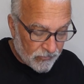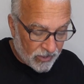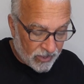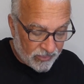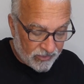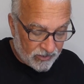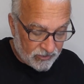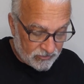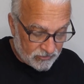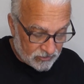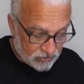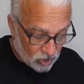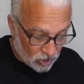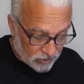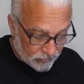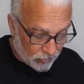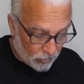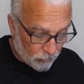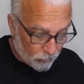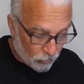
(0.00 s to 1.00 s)
and then it's
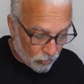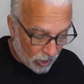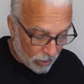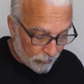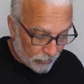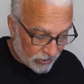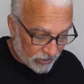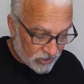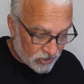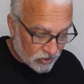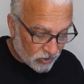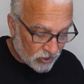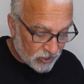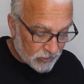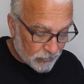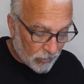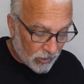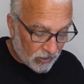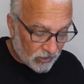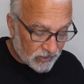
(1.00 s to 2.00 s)
talking about property
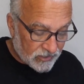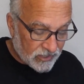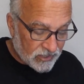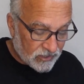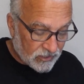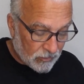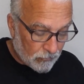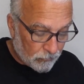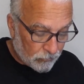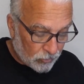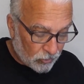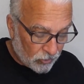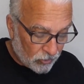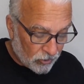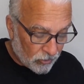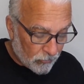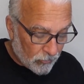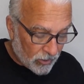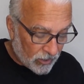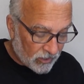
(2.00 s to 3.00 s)
insurance policies,
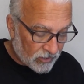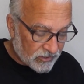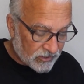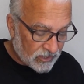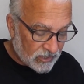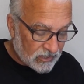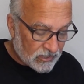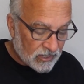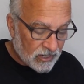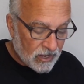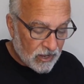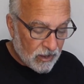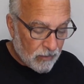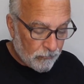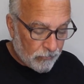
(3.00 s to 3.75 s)
computer policies,